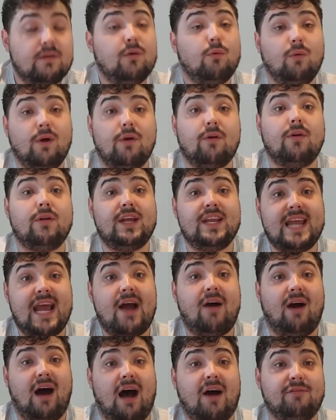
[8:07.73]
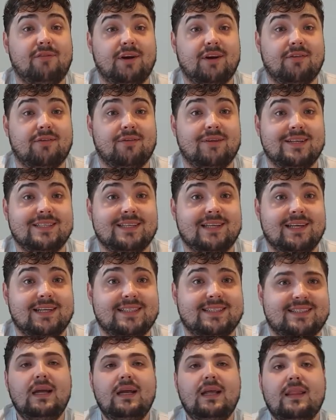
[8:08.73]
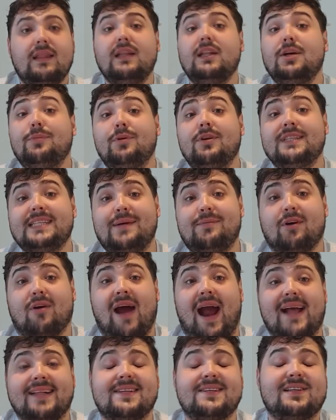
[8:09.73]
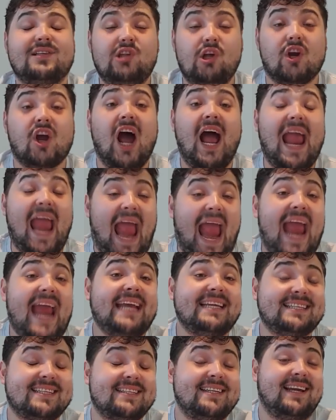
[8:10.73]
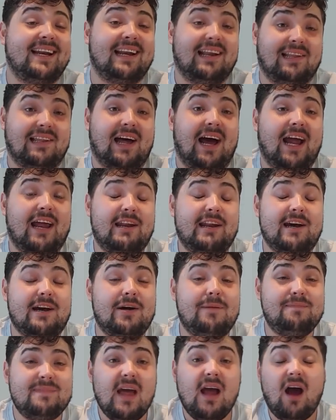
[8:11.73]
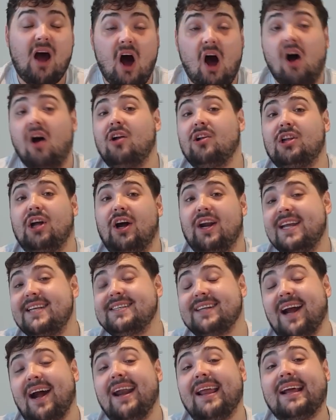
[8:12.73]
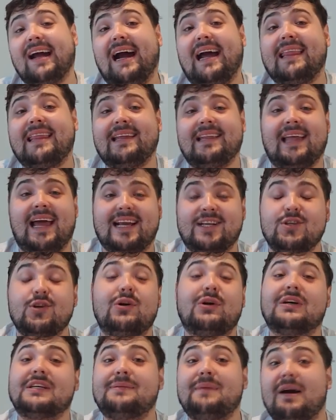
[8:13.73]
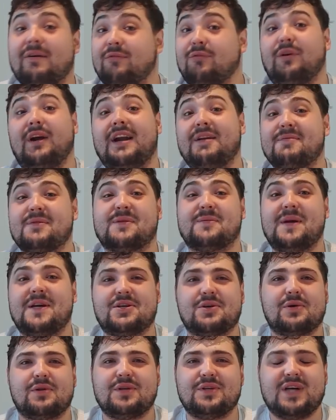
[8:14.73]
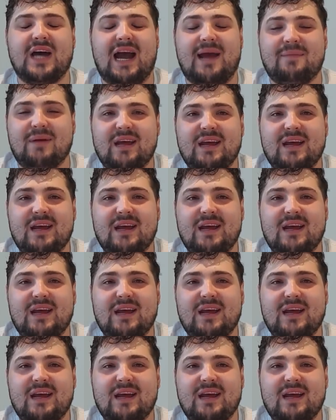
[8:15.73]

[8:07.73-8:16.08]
We're only now halfway through this list. The Liberal Democrats. Look, I hate Senator Lionhelm a whole lot. He's the kind of guy that like talks about freedom of speech all the time,